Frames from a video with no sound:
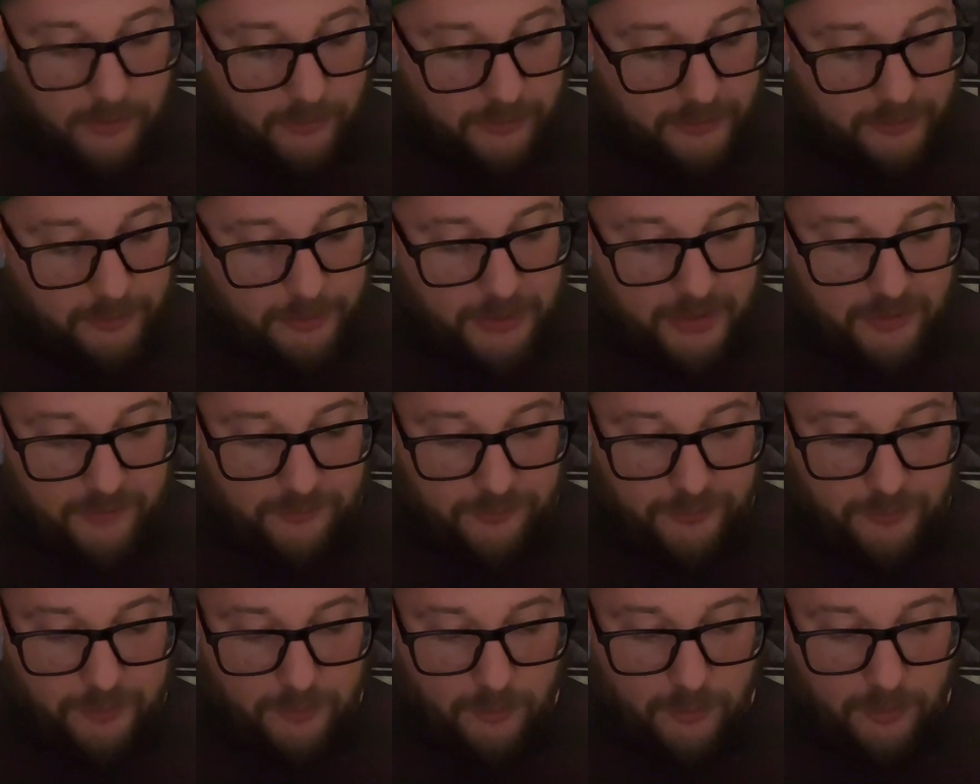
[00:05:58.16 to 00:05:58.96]
It would only
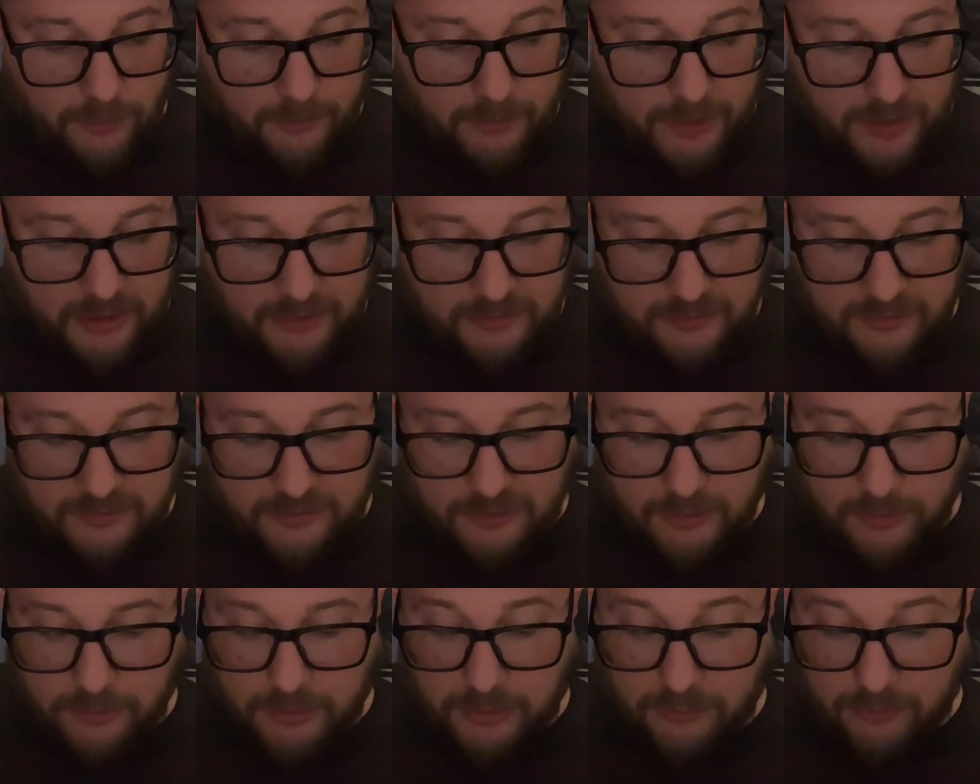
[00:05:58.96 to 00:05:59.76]
be a few more
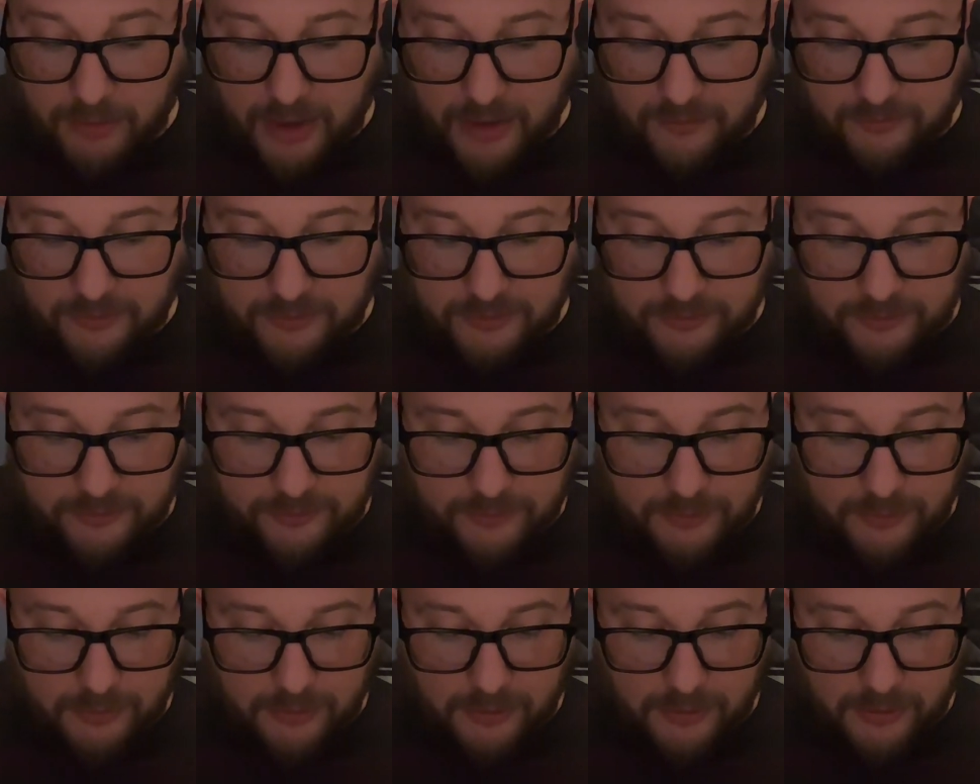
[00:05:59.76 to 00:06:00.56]
minutes until we arrived at
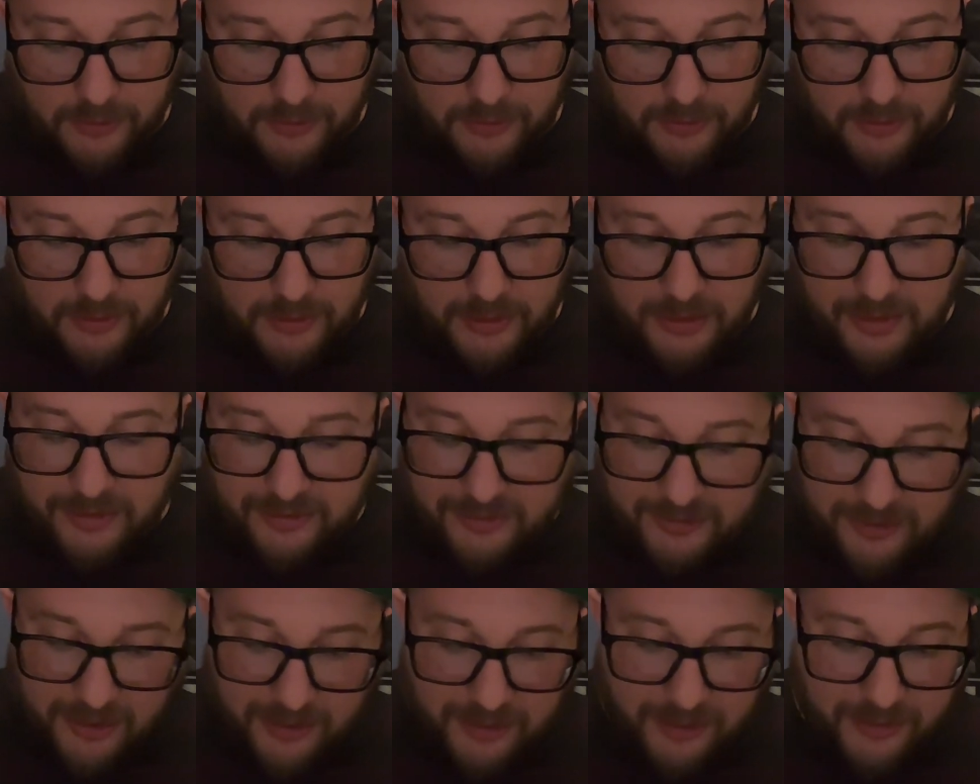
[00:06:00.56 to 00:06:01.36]
the store,
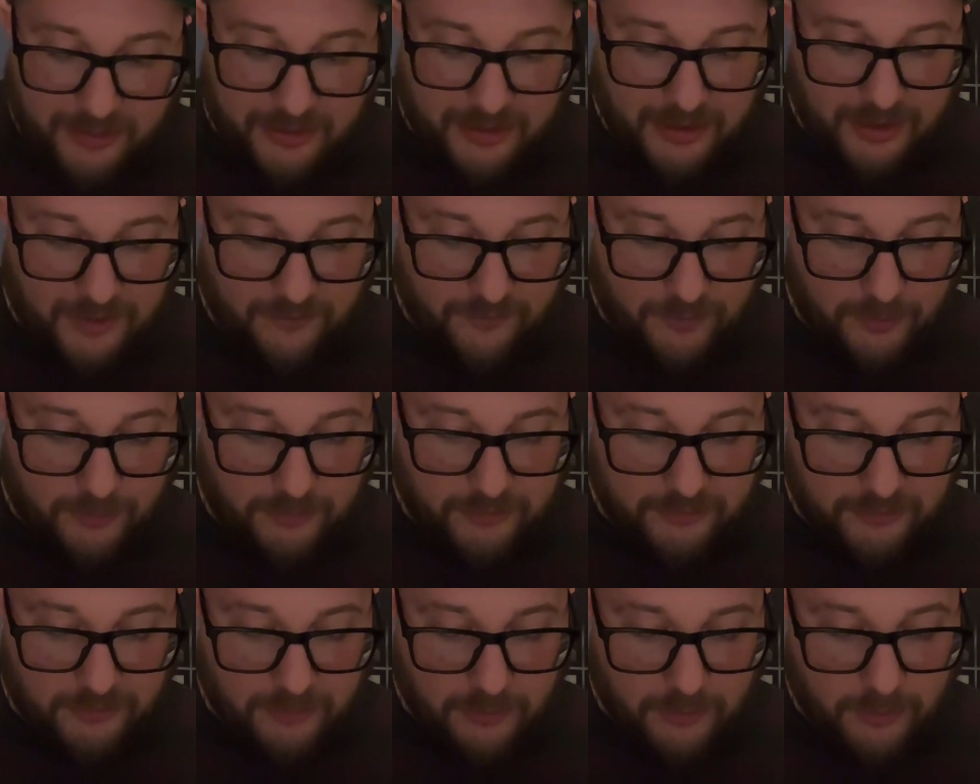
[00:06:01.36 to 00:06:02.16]
and I started to think if
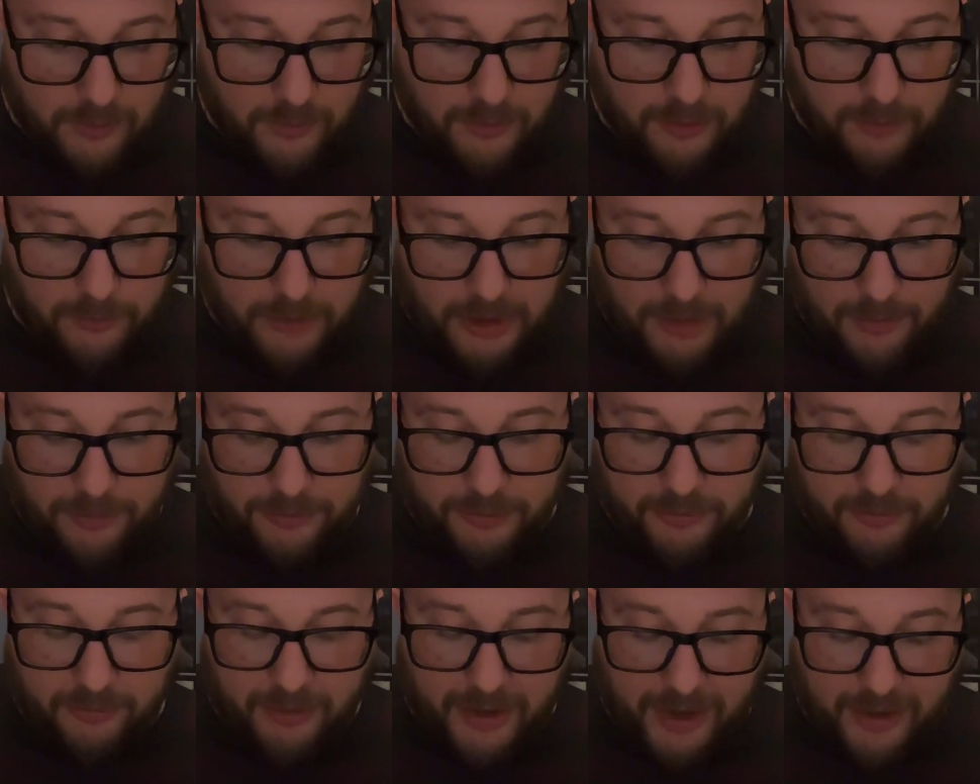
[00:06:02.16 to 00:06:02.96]
I was still going to be
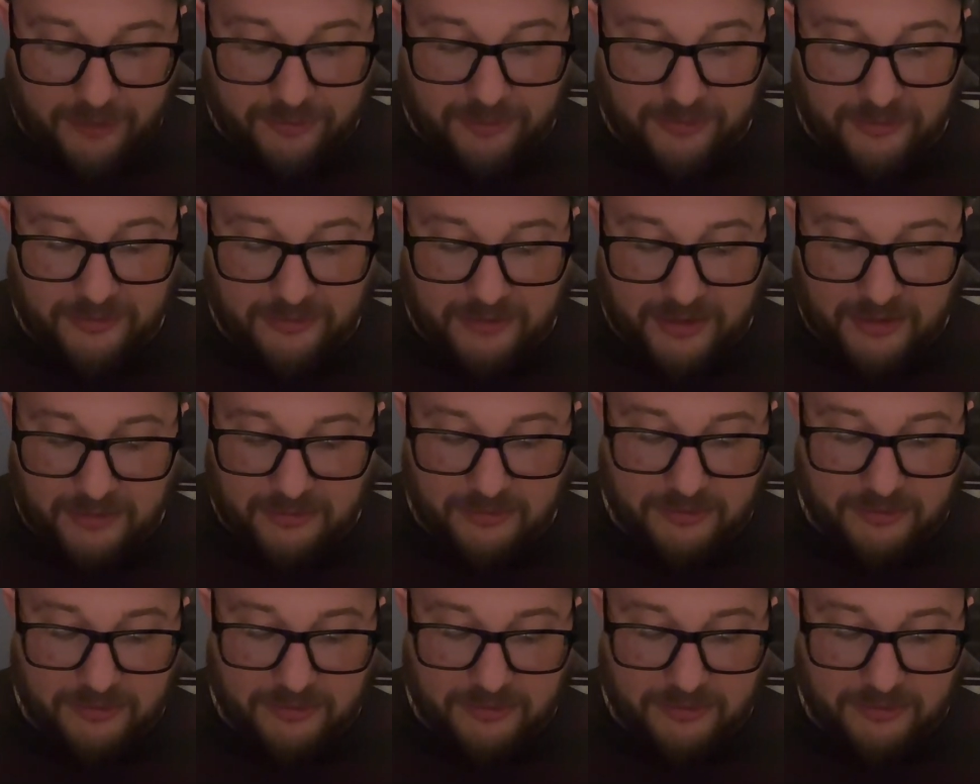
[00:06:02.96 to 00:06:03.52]
able to crash